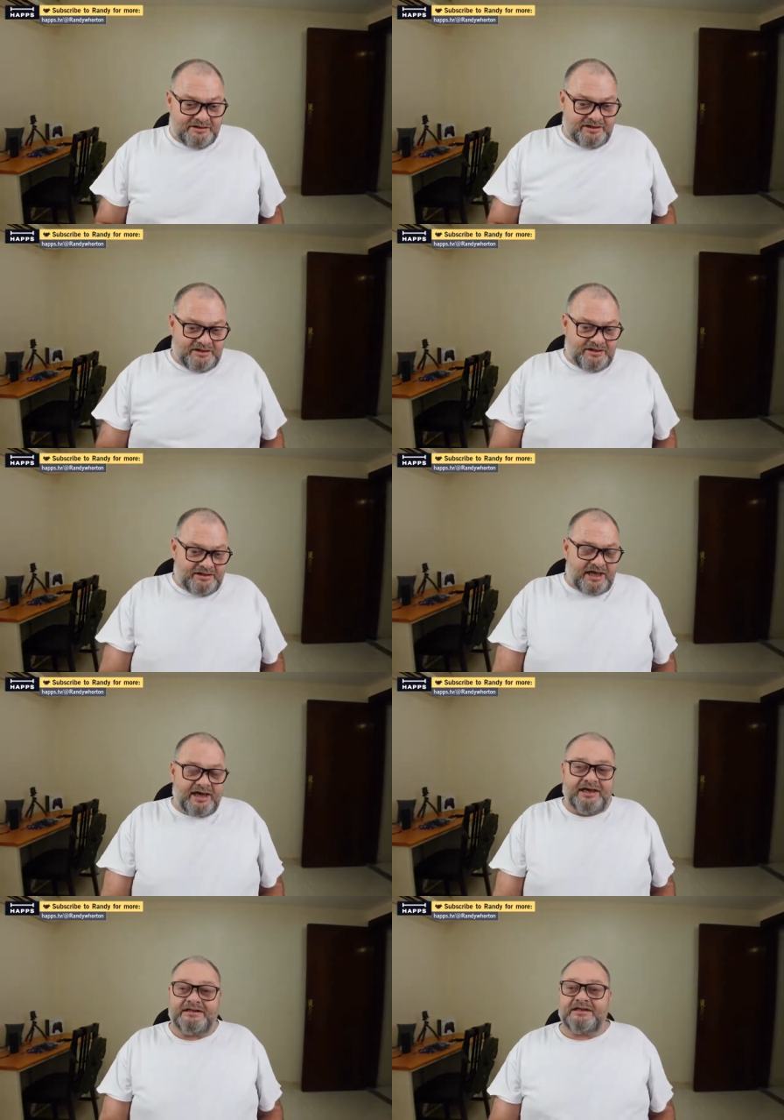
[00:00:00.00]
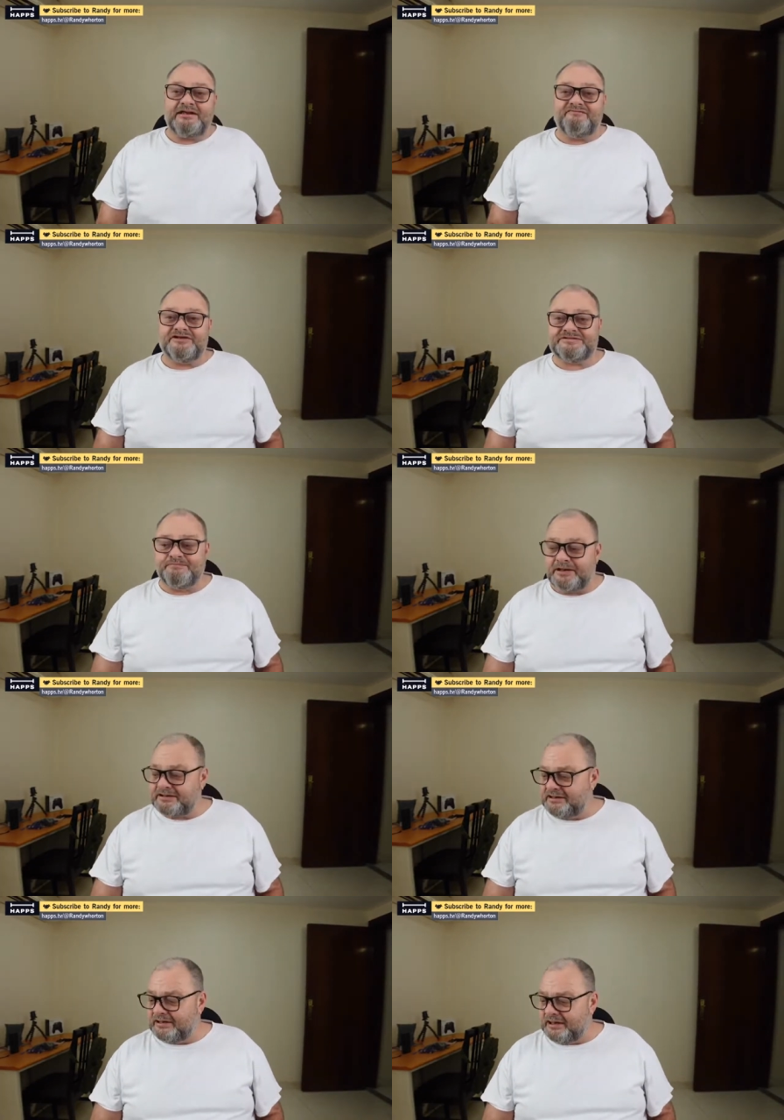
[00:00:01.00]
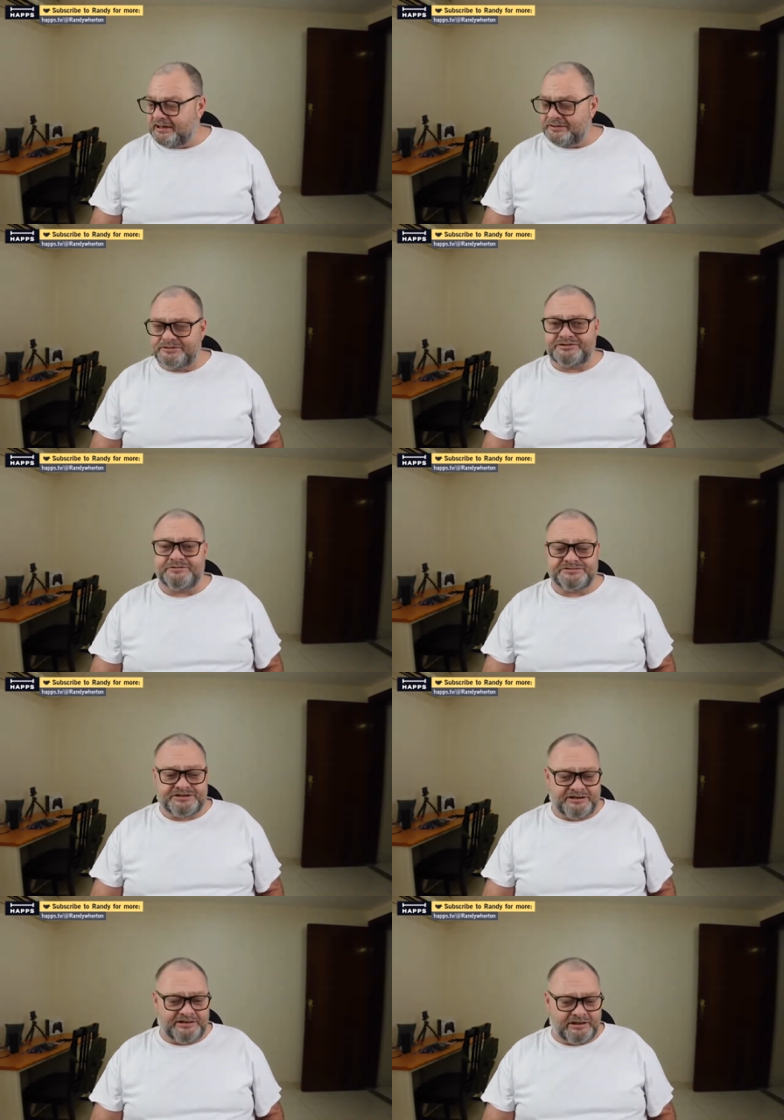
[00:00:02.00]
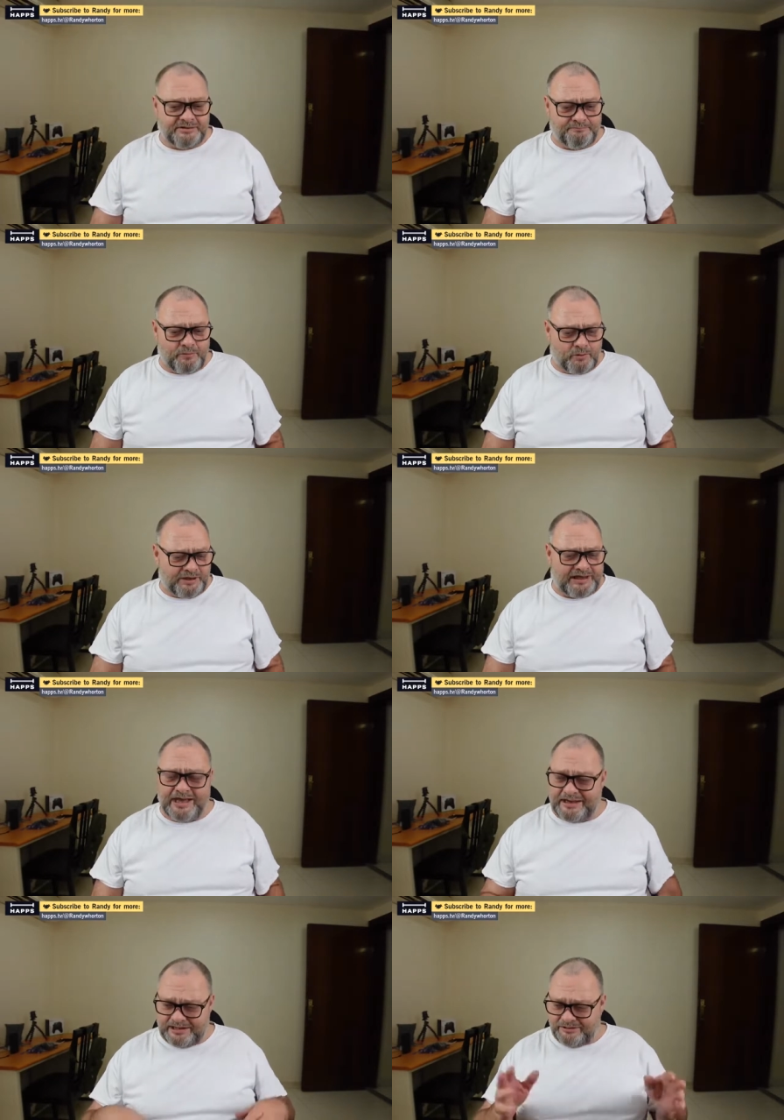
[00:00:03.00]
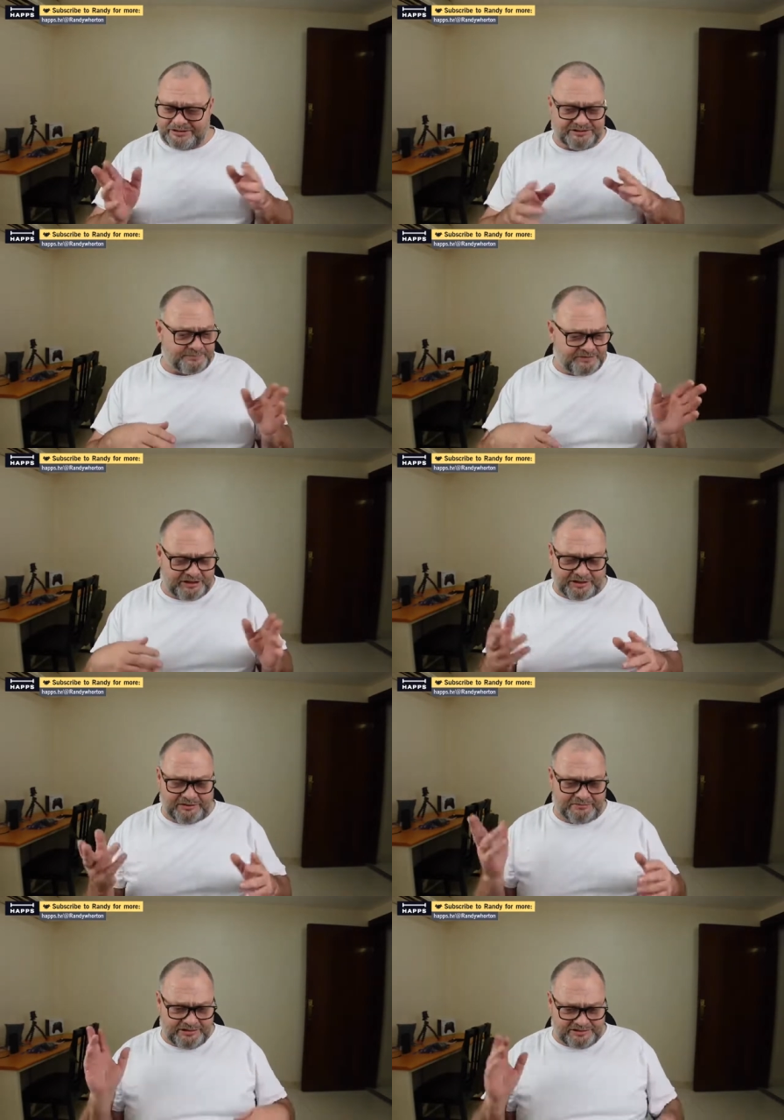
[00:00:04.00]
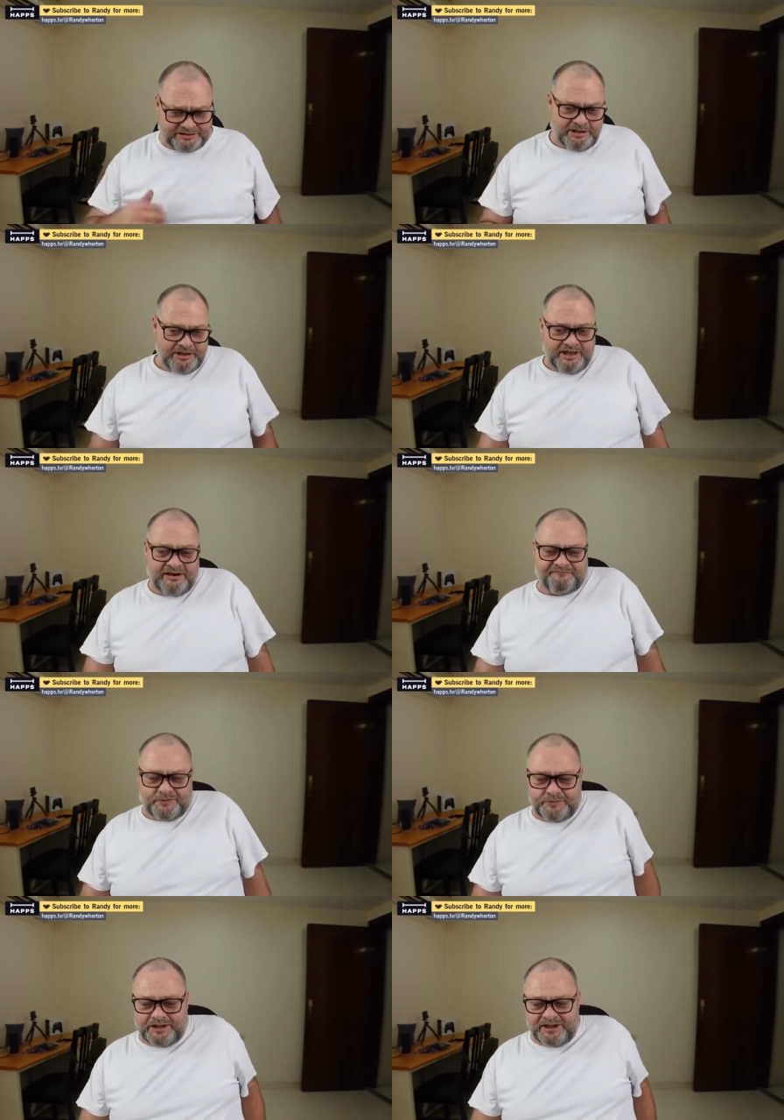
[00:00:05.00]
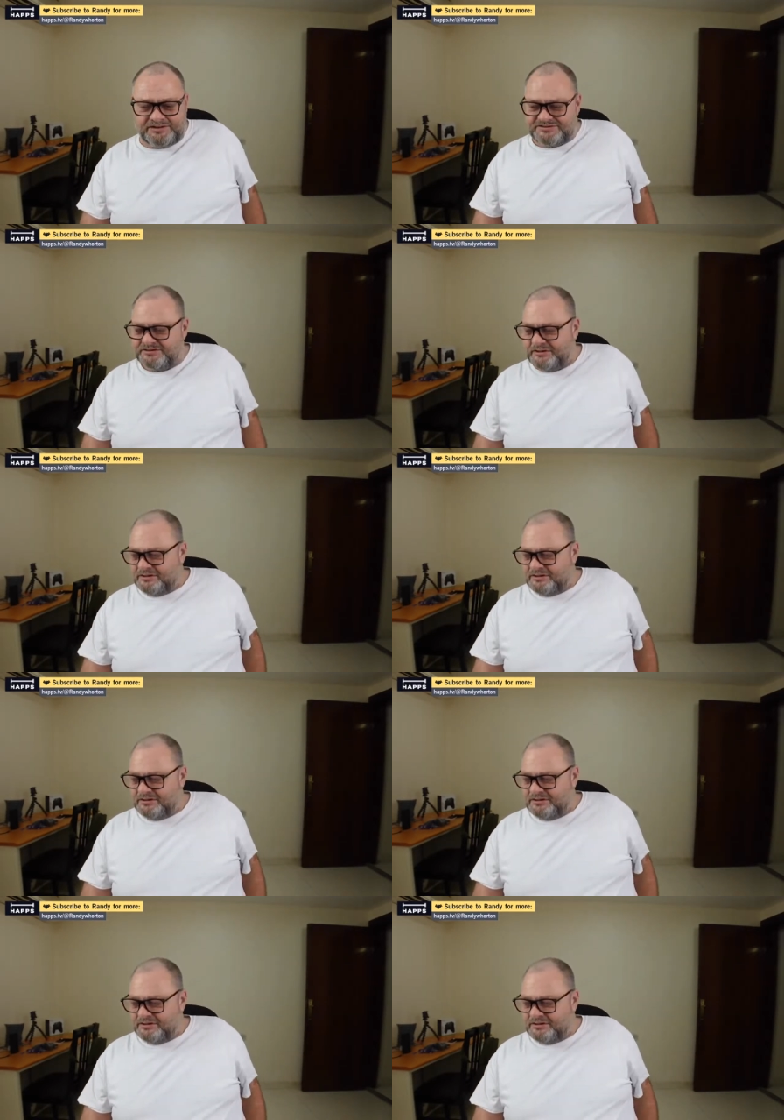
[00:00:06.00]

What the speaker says: I leave this Monday night or Tuesday night morning. I got to look at the ticket. It's in a few days.